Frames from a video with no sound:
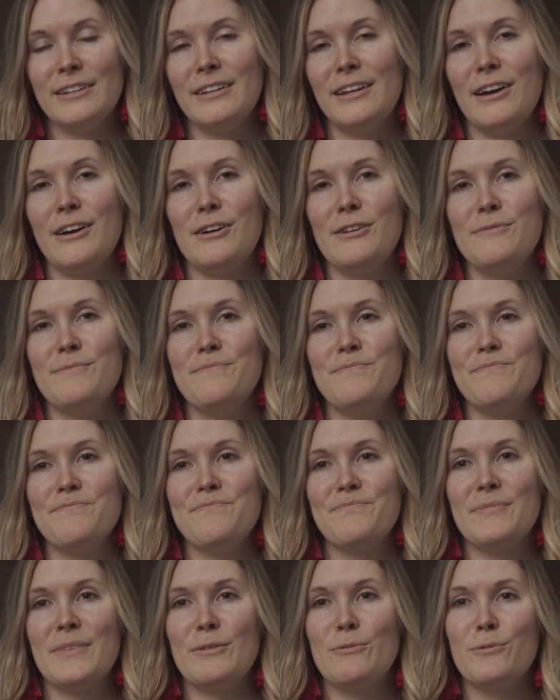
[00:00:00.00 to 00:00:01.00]

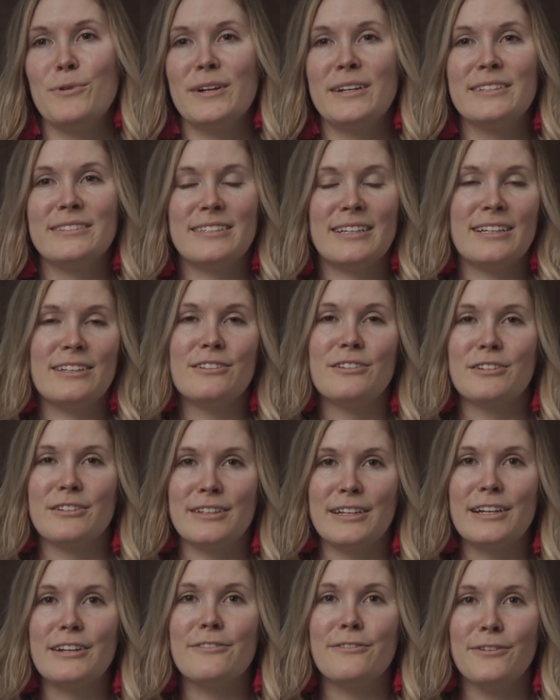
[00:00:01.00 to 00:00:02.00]
and what does that
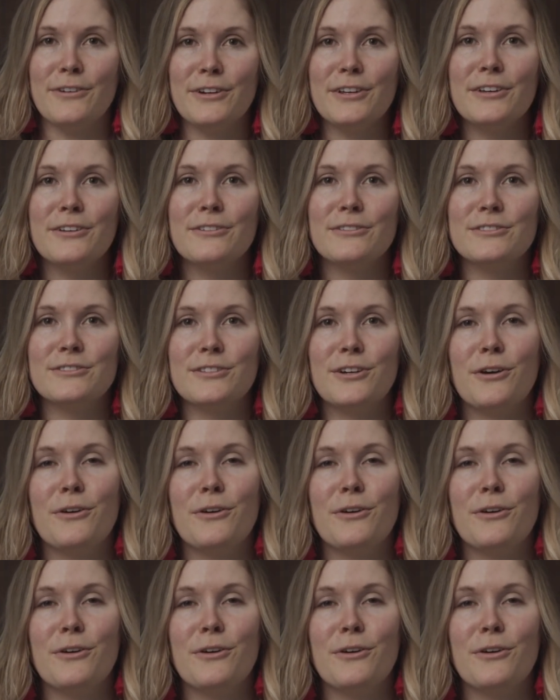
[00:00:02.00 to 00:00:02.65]
look like for you?